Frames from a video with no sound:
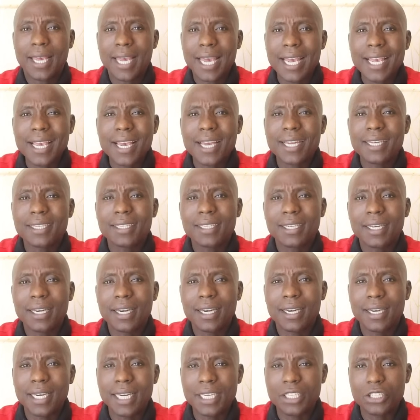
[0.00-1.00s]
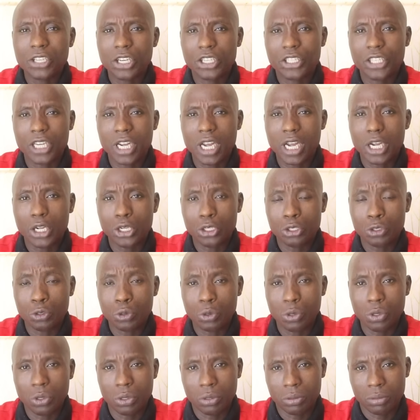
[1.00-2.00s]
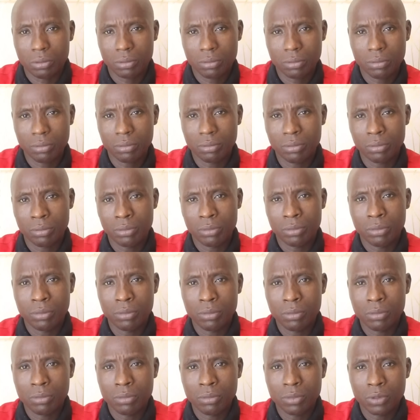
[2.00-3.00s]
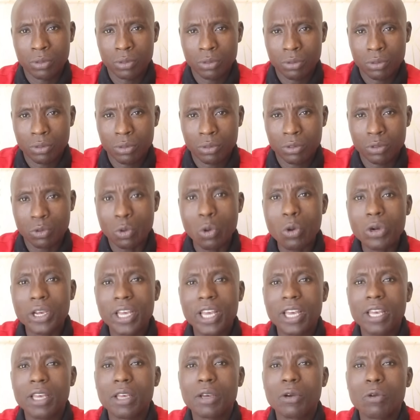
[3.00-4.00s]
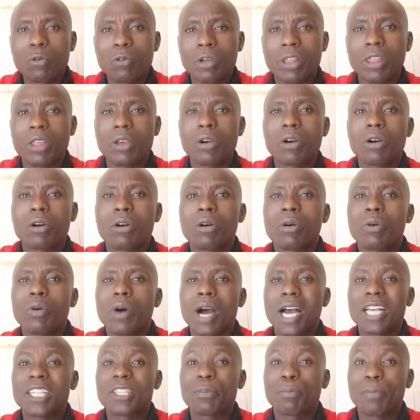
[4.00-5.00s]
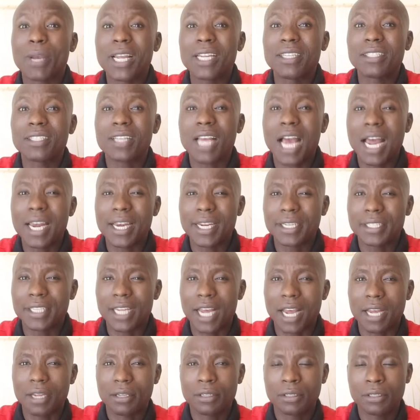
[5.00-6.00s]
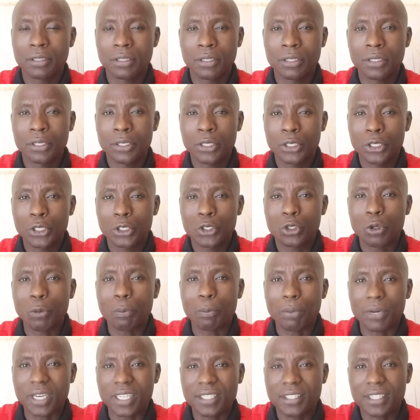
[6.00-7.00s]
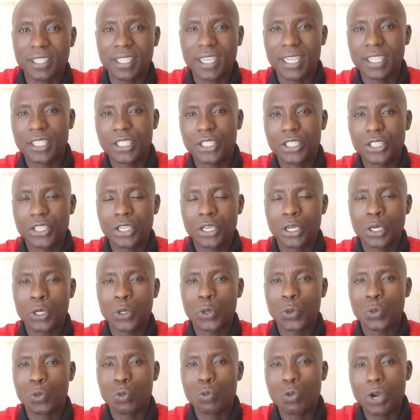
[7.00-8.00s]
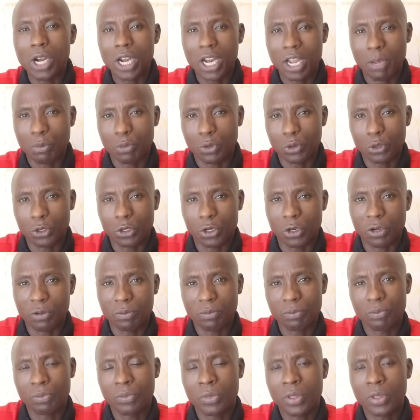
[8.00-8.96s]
Kenyan literature guru Ngugi wa Thion'go has penned a letter to President William Ruto.